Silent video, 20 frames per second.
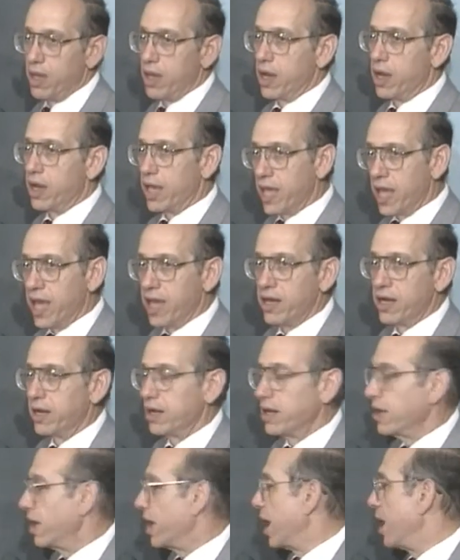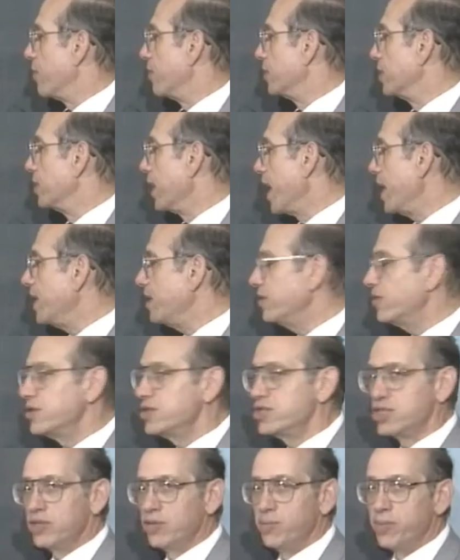Again, I would like
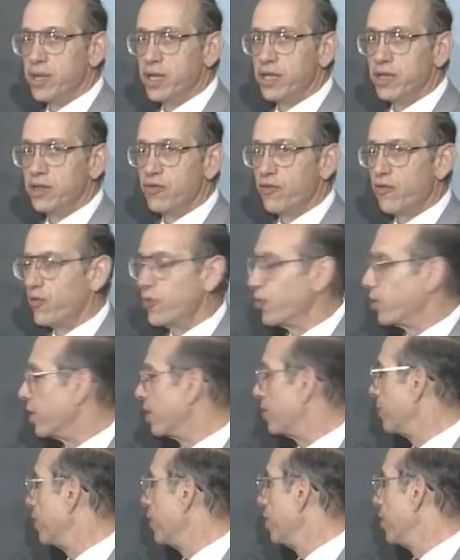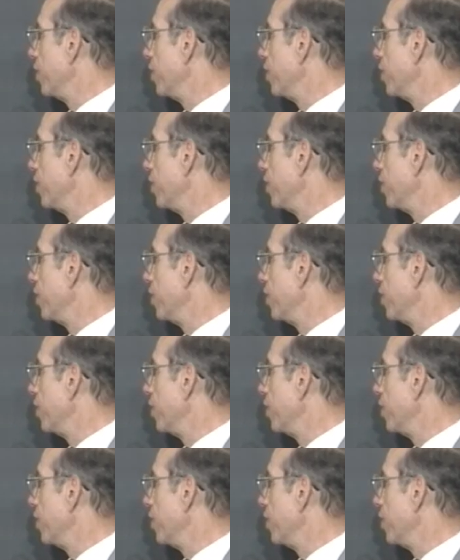this to be in the form